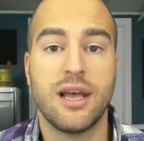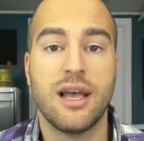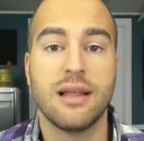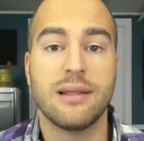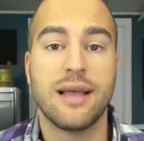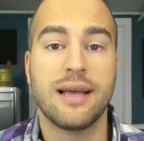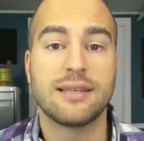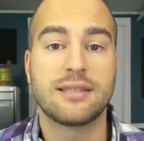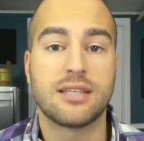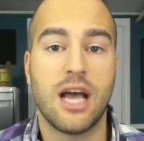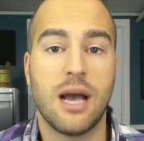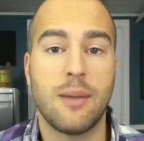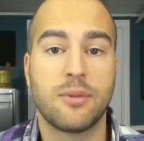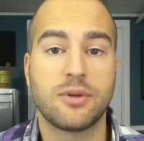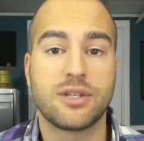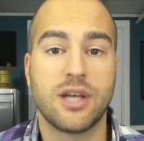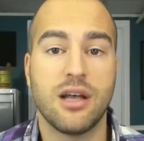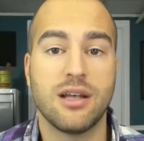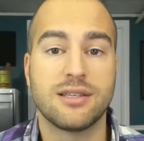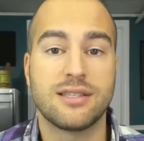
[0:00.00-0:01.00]

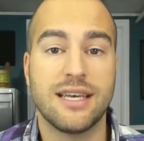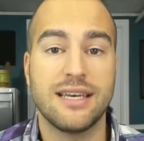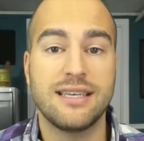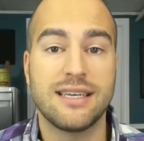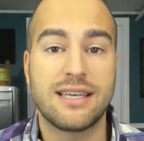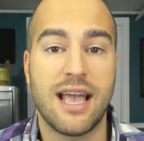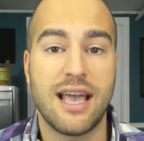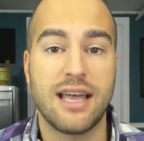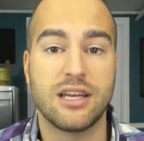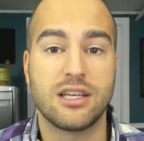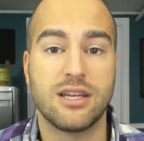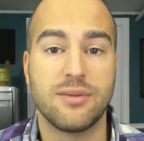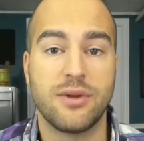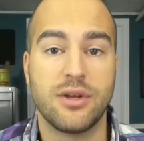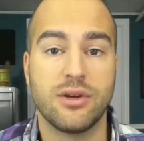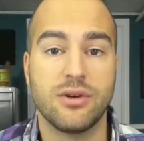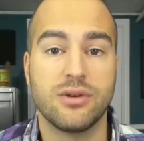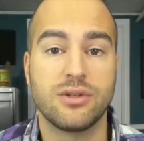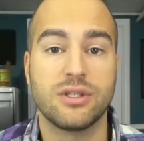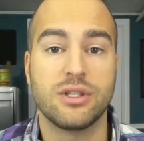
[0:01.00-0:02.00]
lansoprazole is indicated to be
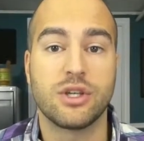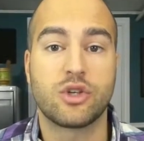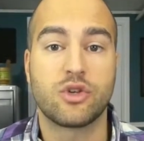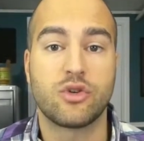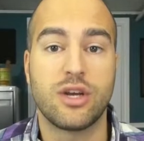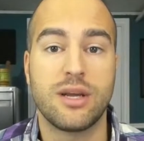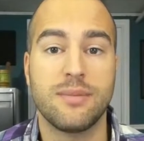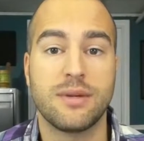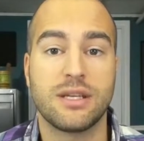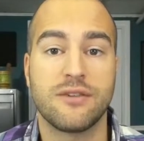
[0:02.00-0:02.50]
used in the treatment